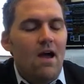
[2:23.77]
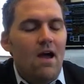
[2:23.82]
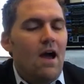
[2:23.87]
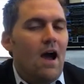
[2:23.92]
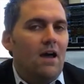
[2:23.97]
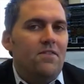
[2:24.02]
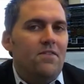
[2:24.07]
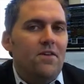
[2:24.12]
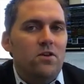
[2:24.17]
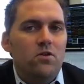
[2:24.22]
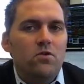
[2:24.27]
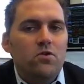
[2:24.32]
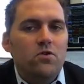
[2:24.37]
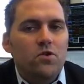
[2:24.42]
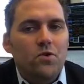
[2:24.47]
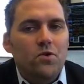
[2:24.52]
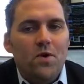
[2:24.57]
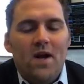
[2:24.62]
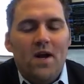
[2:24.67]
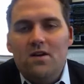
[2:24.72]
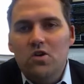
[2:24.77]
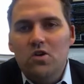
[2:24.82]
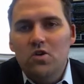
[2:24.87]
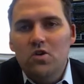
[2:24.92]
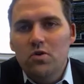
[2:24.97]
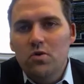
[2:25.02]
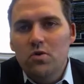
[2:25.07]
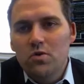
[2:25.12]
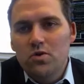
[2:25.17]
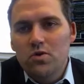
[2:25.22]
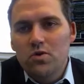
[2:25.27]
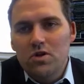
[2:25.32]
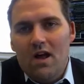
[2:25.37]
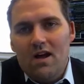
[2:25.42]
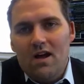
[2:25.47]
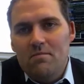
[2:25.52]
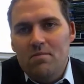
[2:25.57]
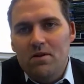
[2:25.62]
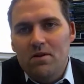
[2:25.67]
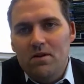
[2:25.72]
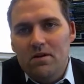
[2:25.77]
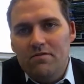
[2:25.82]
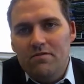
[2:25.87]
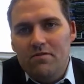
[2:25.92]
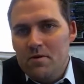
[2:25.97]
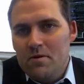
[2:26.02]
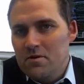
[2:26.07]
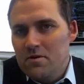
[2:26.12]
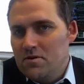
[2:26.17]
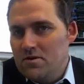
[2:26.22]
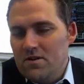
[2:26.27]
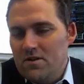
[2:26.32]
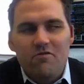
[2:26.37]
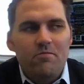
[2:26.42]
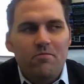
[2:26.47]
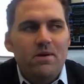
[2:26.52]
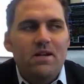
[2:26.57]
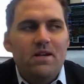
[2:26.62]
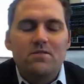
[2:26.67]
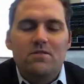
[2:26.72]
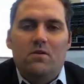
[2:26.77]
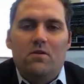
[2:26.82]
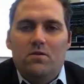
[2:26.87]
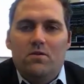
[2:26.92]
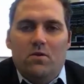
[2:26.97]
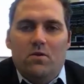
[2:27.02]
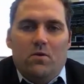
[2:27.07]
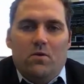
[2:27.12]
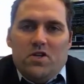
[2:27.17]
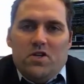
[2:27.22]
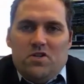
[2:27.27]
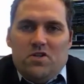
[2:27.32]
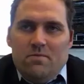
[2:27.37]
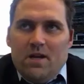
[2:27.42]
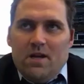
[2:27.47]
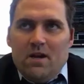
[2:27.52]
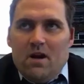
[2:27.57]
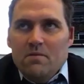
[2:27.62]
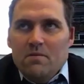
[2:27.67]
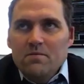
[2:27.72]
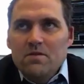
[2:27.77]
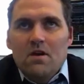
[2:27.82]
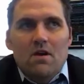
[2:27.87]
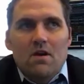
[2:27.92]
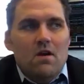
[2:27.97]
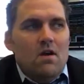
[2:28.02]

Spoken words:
I think you create a huge liability from yourself, because the question becomes,